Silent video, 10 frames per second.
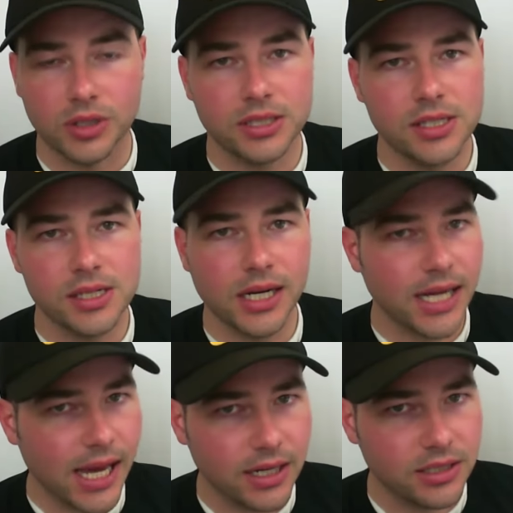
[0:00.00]
This isn't an
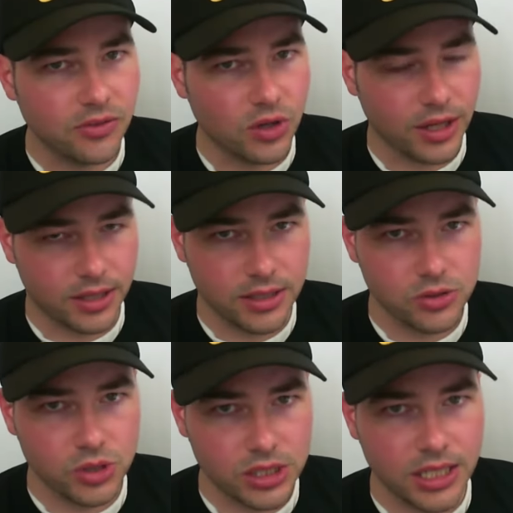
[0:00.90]
additive or anything. These
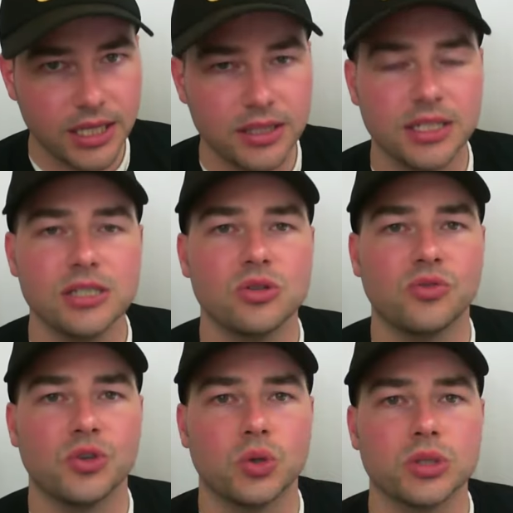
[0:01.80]
are just in the diesel
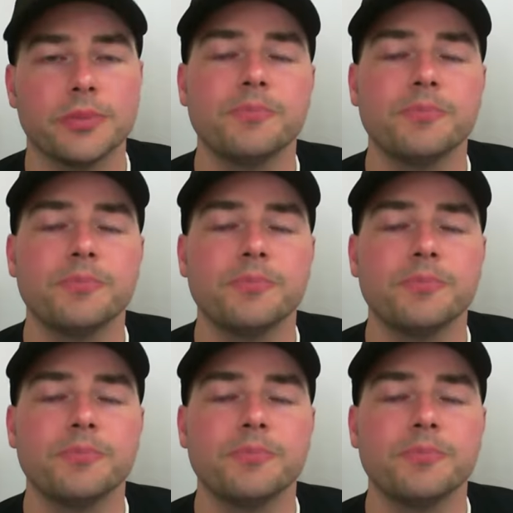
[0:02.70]
fuels.